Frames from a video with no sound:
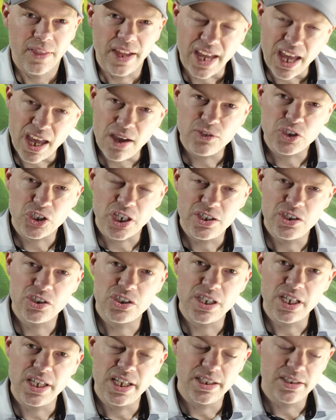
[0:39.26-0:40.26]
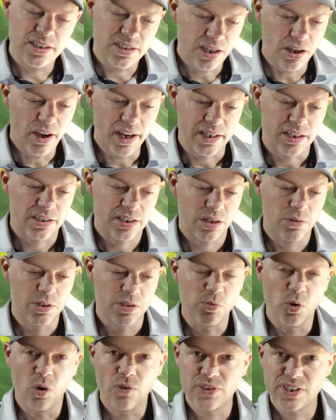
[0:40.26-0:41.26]
They have changed the design, so
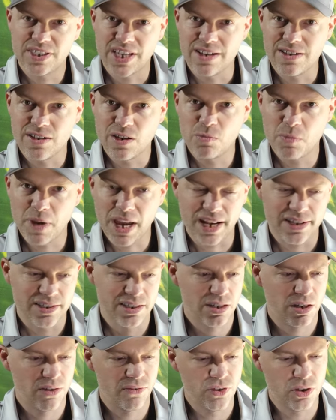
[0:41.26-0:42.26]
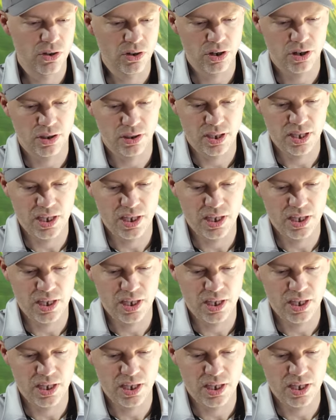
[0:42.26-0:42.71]
it's more of a centered mass. So if you look at